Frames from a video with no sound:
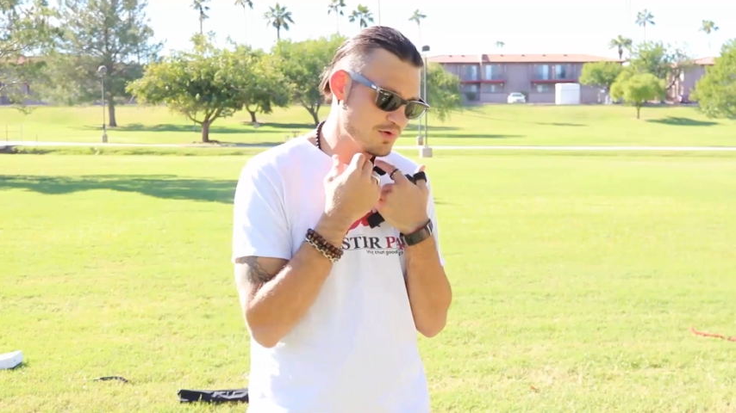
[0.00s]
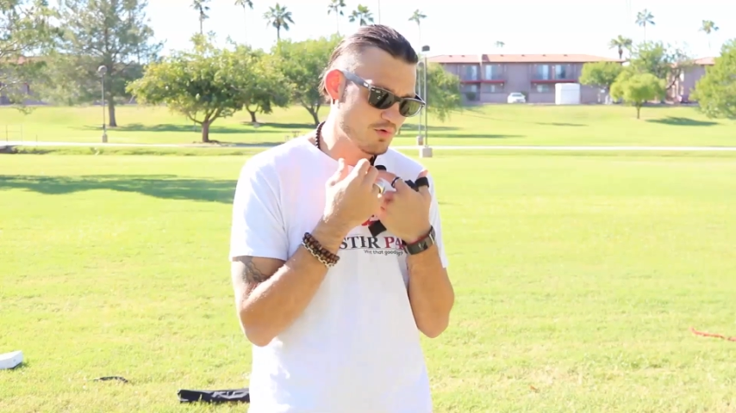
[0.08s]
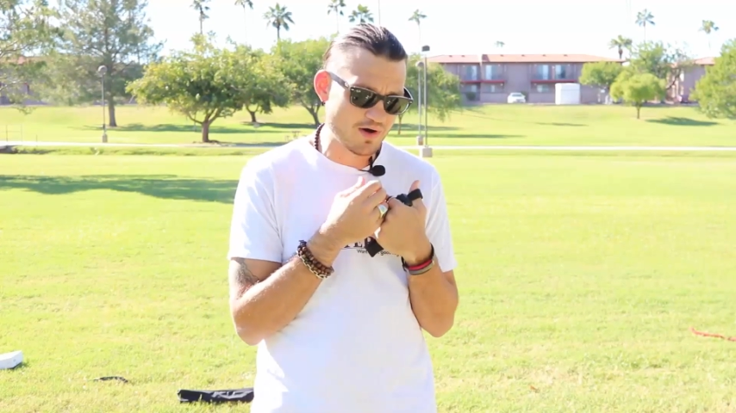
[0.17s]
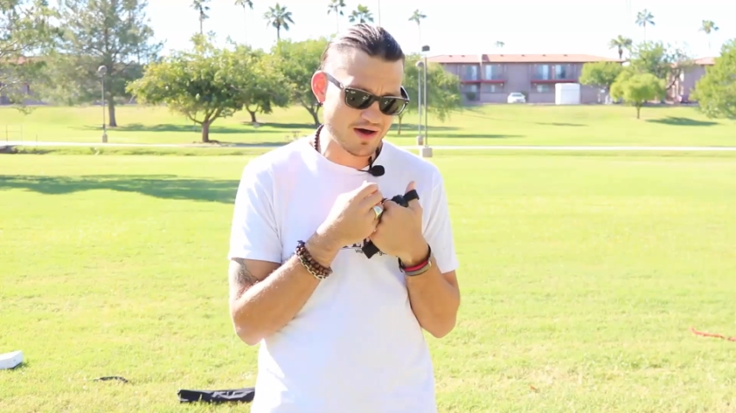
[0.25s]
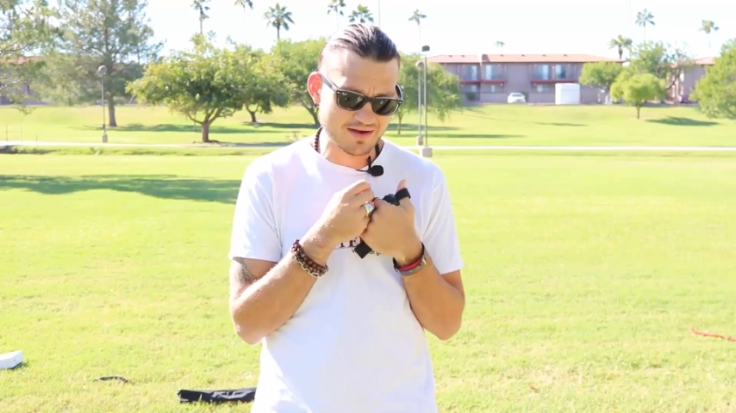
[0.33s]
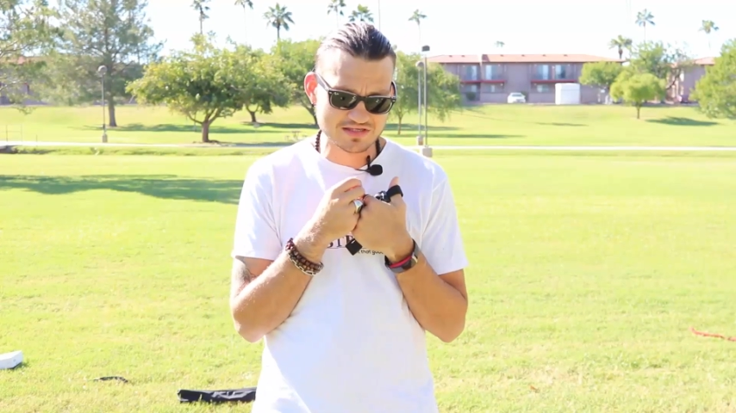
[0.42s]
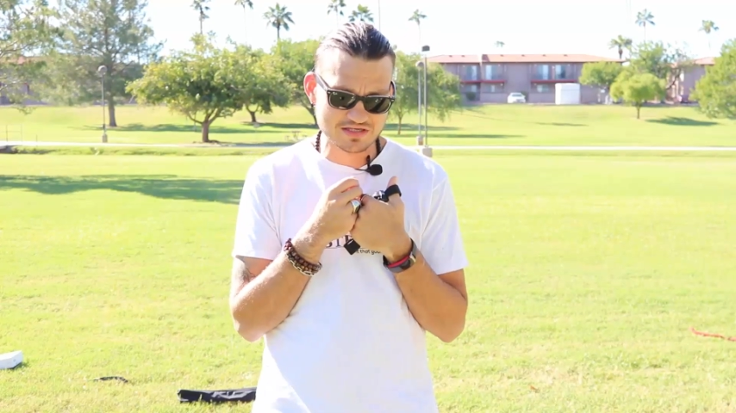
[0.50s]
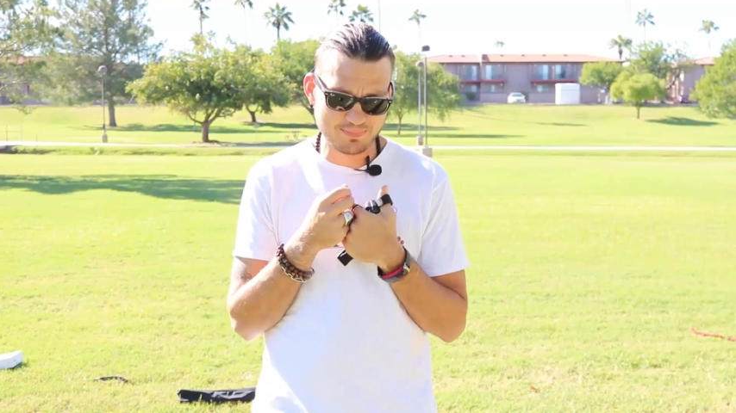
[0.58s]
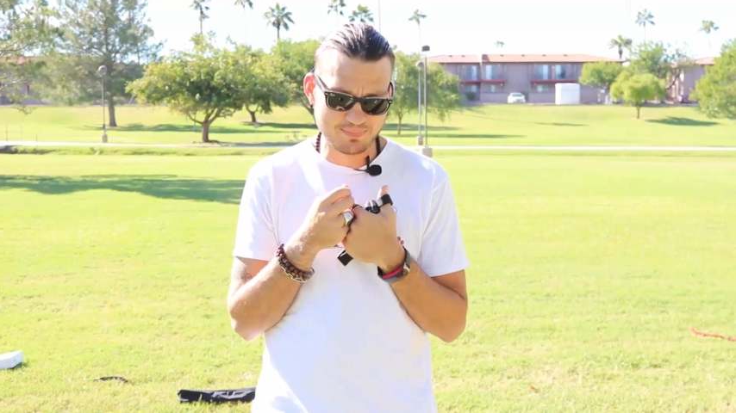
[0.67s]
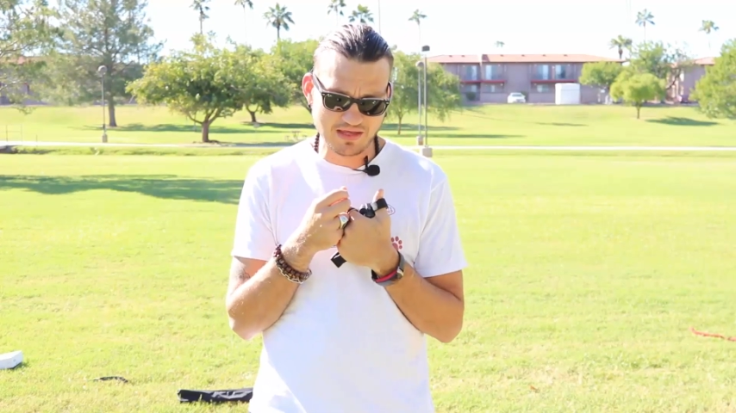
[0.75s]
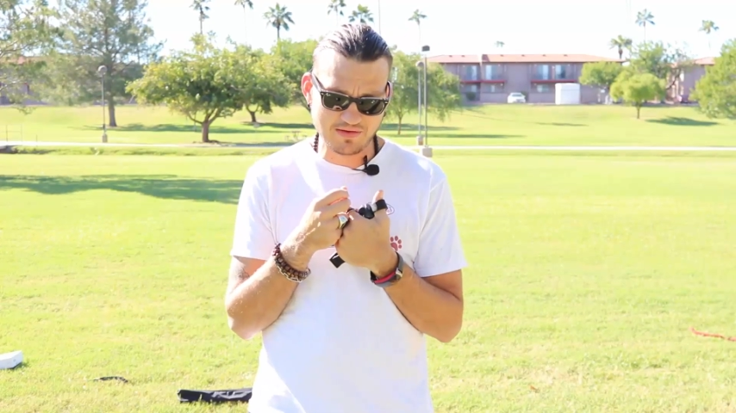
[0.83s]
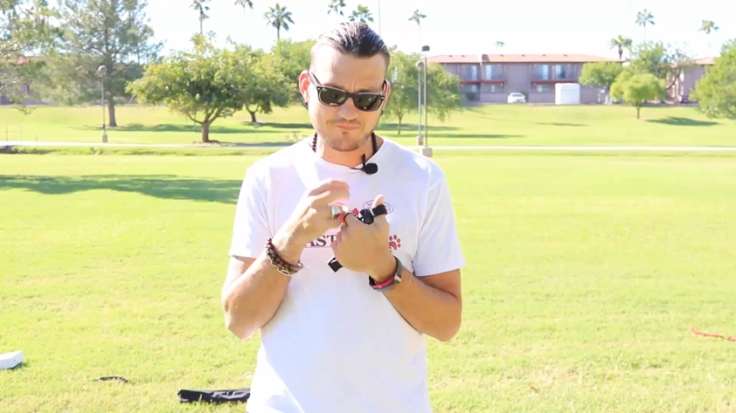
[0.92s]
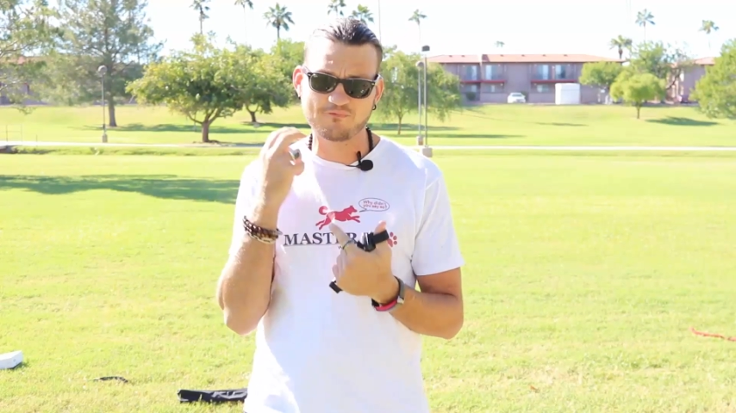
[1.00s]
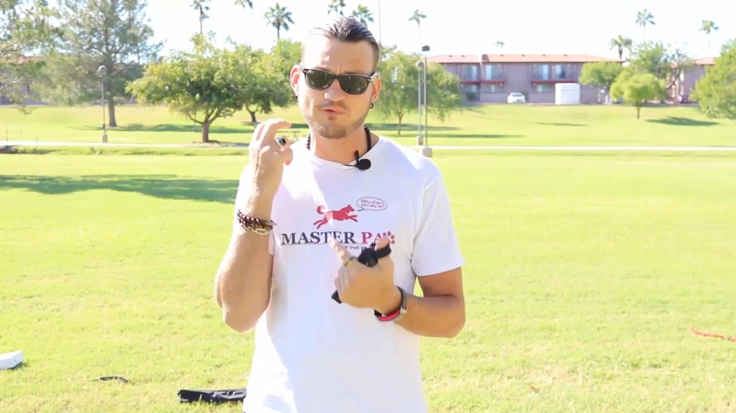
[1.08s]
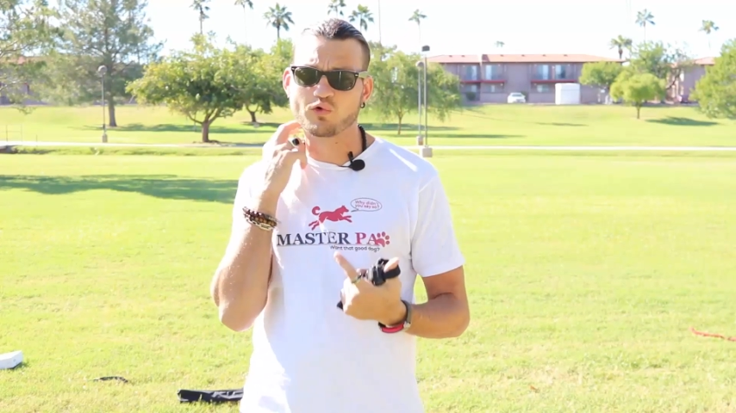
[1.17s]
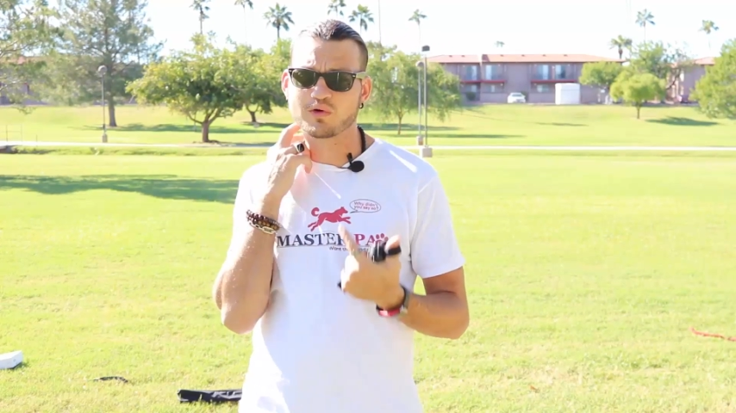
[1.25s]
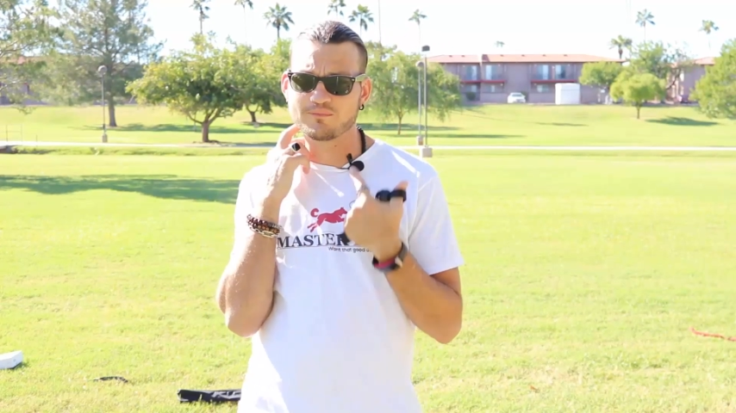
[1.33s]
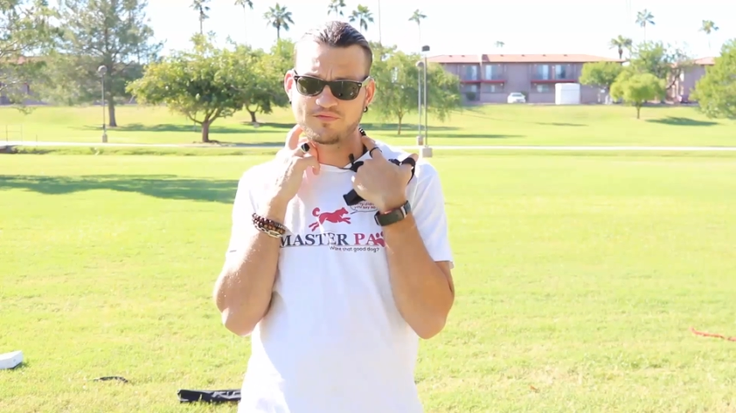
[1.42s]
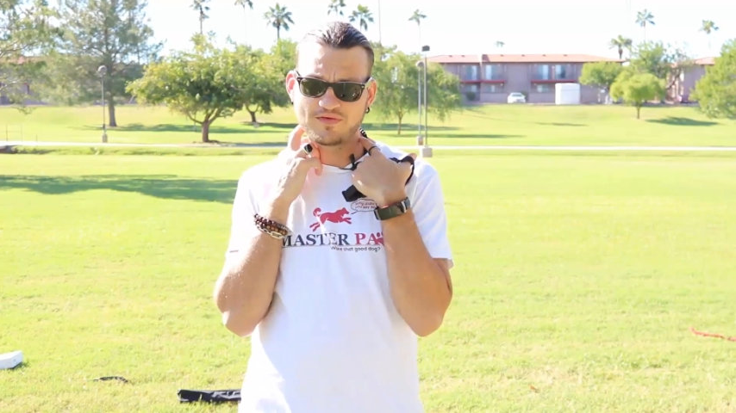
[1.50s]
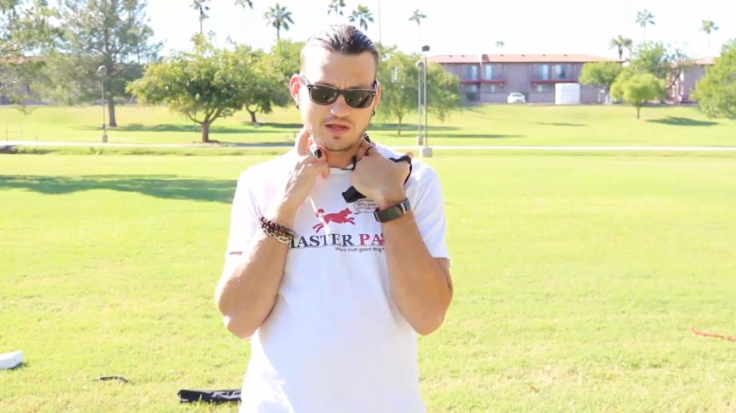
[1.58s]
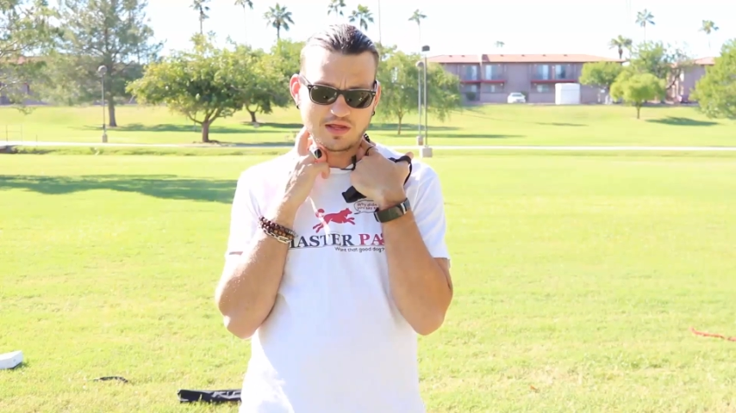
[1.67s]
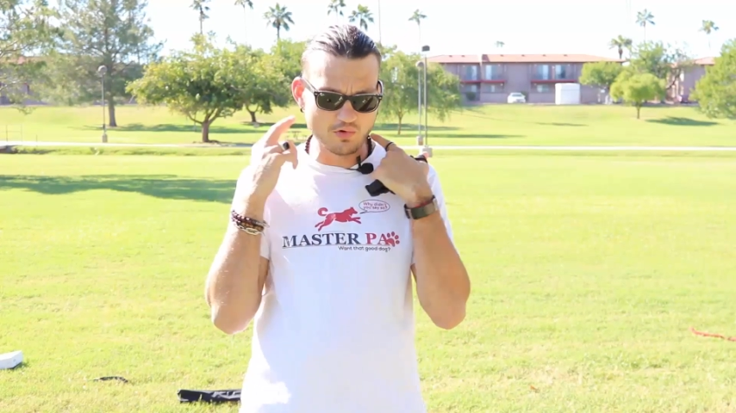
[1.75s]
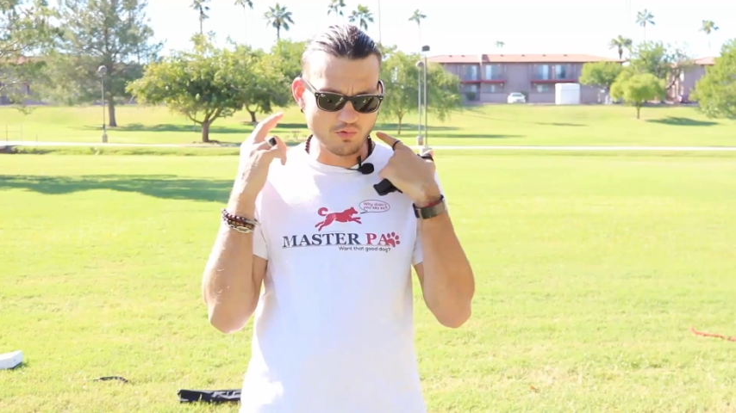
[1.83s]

We want it to be form-fitting.